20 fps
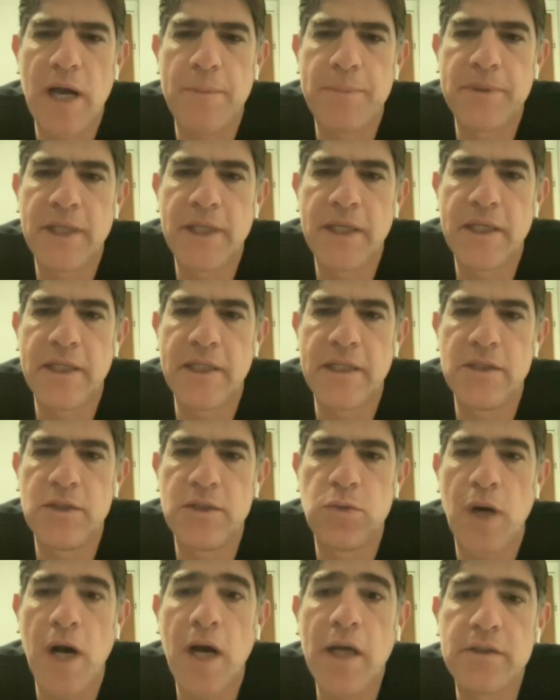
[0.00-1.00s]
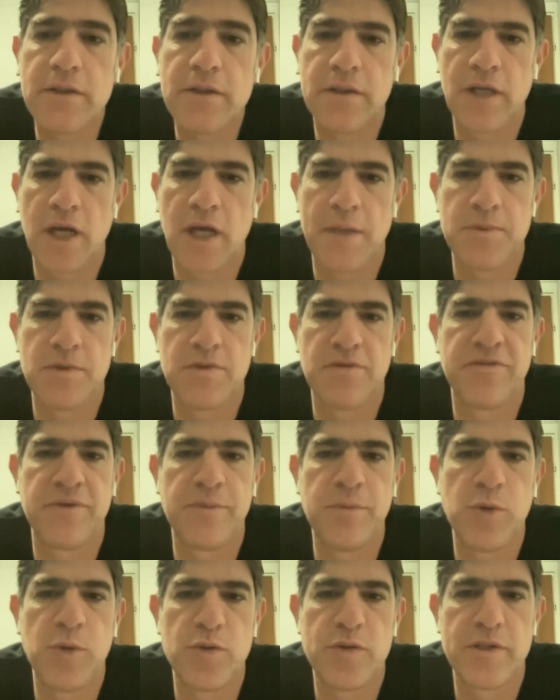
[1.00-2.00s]
uptake into other types of
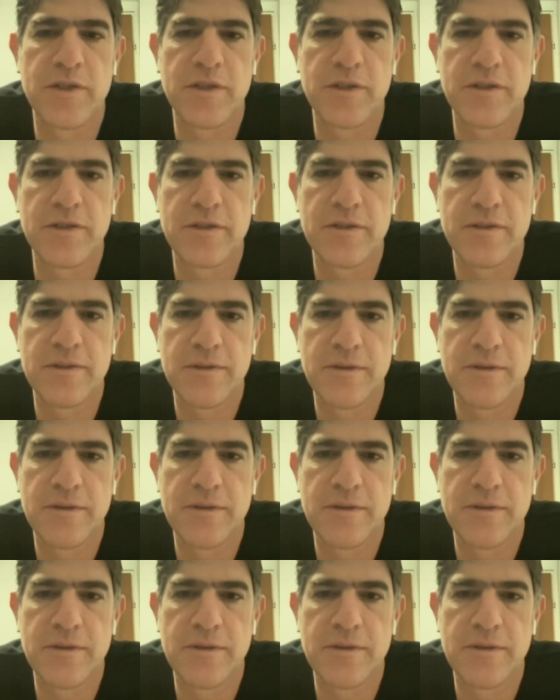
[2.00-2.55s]
immune cells?